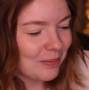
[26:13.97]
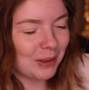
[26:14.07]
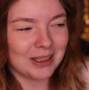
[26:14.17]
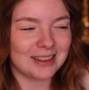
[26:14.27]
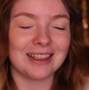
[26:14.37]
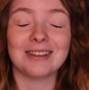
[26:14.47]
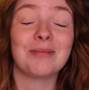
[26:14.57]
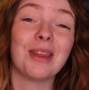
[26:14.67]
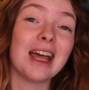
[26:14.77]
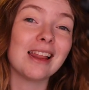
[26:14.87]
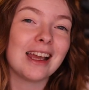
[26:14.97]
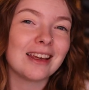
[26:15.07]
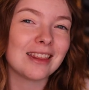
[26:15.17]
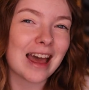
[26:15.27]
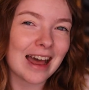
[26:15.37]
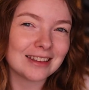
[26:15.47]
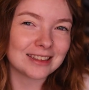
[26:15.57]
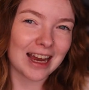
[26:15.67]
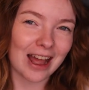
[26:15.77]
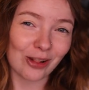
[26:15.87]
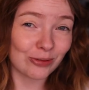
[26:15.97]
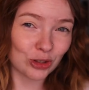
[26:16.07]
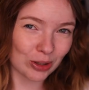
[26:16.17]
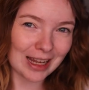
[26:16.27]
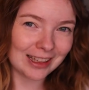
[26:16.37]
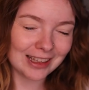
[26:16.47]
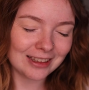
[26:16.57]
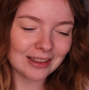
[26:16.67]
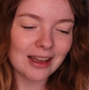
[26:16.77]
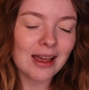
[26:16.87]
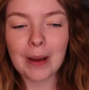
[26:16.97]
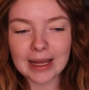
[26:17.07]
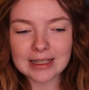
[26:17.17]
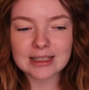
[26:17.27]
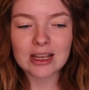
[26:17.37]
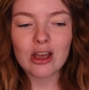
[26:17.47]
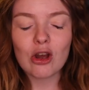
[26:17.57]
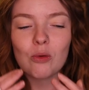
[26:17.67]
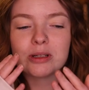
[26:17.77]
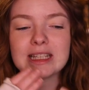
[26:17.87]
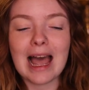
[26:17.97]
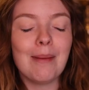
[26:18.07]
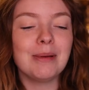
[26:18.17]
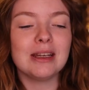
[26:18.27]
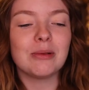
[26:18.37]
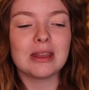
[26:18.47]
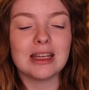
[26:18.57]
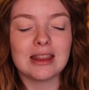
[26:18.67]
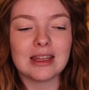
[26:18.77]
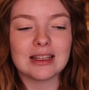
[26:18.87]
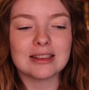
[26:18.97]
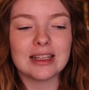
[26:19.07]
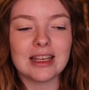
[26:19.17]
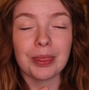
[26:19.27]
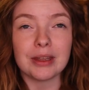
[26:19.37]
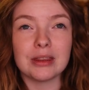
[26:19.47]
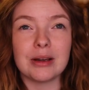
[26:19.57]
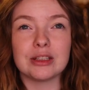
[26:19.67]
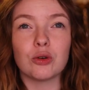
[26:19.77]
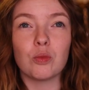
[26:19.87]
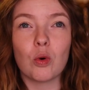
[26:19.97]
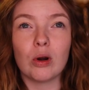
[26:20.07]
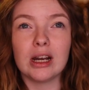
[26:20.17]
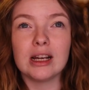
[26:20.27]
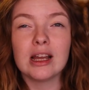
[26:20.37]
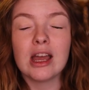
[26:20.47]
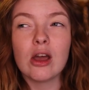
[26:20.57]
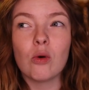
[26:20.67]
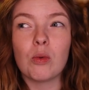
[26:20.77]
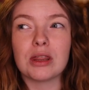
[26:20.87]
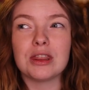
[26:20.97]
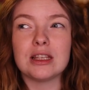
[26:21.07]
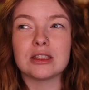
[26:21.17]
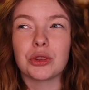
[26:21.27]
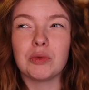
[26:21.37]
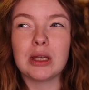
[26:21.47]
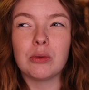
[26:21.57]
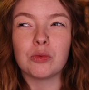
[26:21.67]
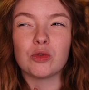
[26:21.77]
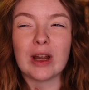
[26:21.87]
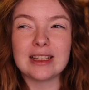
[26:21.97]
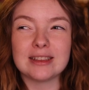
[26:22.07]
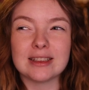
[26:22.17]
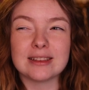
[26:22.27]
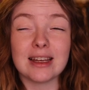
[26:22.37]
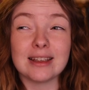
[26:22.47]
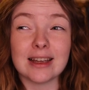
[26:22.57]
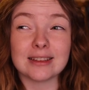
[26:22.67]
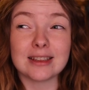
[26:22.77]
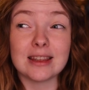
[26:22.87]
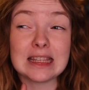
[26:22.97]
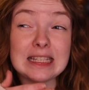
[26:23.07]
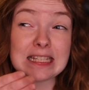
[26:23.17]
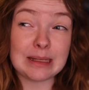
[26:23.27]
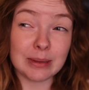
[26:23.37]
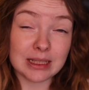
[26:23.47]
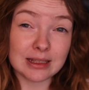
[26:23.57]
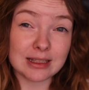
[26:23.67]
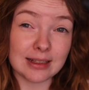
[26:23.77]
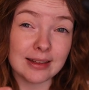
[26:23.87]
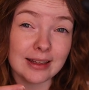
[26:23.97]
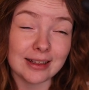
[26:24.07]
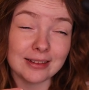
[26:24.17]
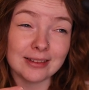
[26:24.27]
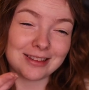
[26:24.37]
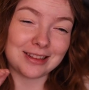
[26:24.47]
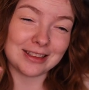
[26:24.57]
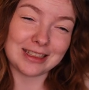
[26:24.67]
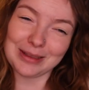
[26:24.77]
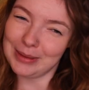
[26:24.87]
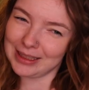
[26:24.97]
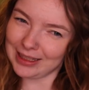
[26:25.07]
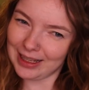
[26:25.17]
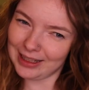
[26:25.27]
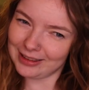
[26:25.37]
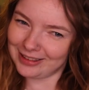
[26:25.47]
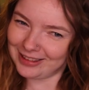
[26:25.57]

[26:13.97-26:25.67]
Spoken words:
Because, like, I like that style of dragon. But what's happening within this is that there's a war with these three races against the demons and, like, the demon king.